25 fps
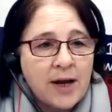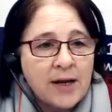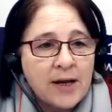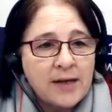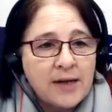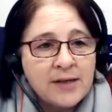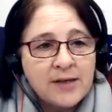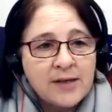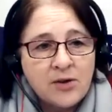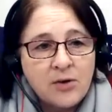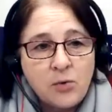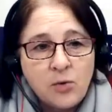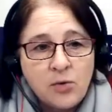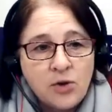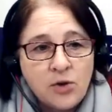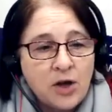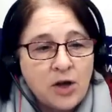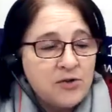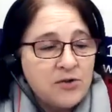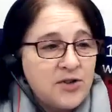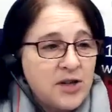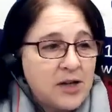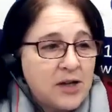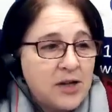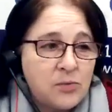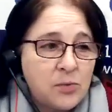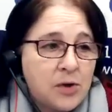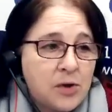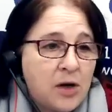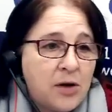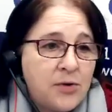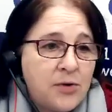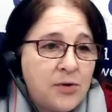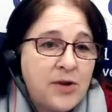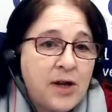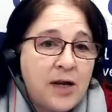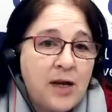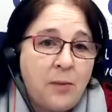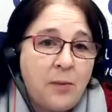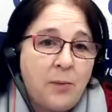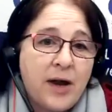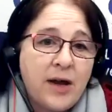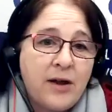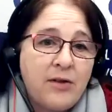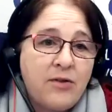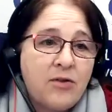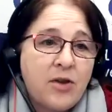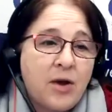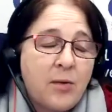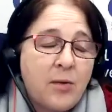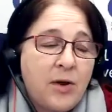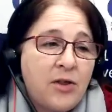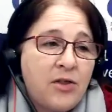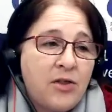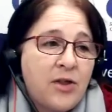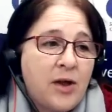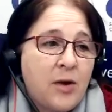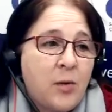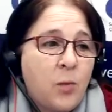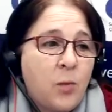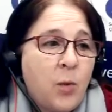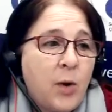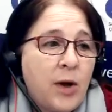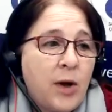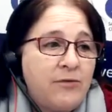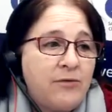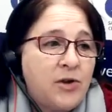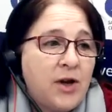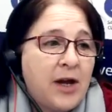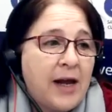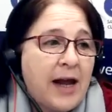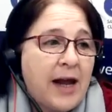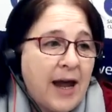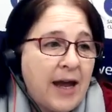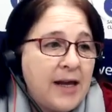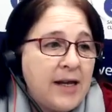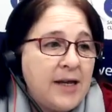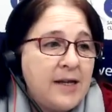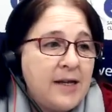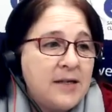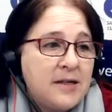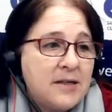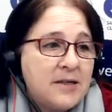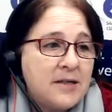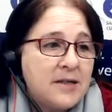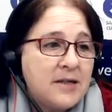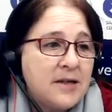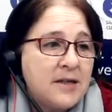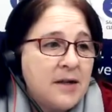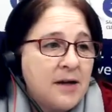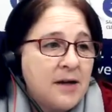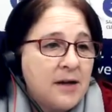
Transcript: and all the hotels were closed anyway, so I think we've gained